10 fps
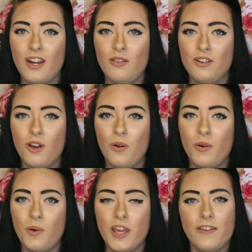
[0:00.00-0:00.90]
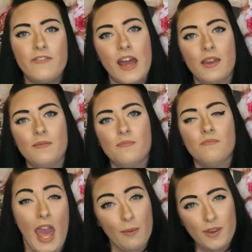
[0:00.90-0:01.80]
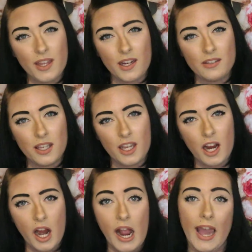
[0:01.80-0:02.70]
don't know if I'm happy that it's here.